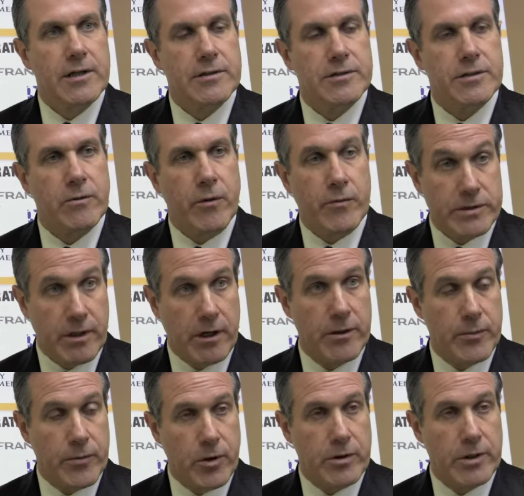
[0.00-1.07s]
So when we
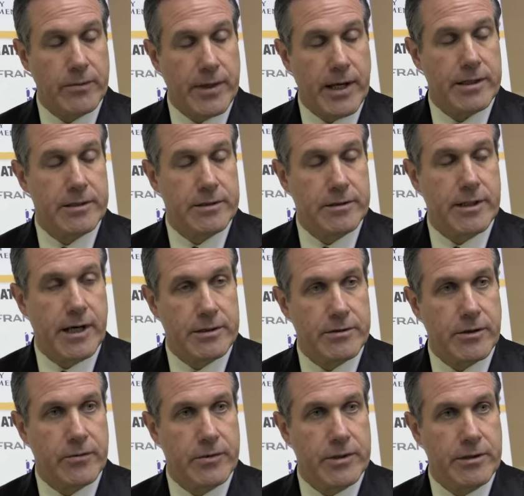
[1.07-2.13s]
started the program back in
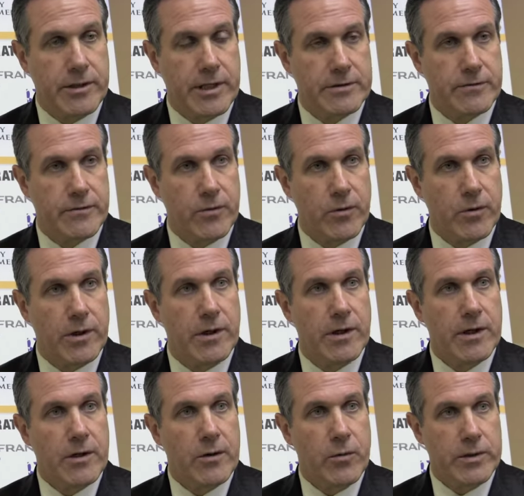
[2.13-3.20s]
2003,
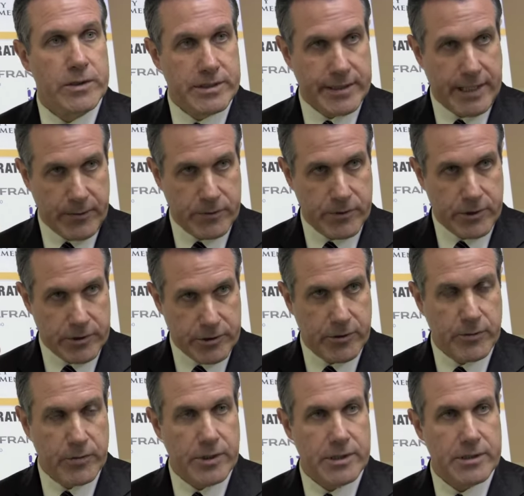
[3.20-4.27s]
2004, we just captured the 2
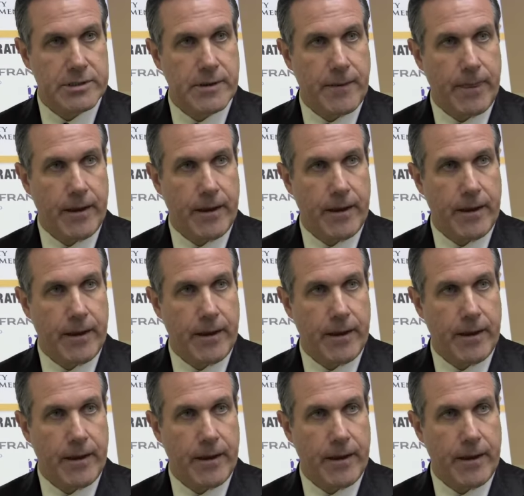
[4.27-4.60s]
prints.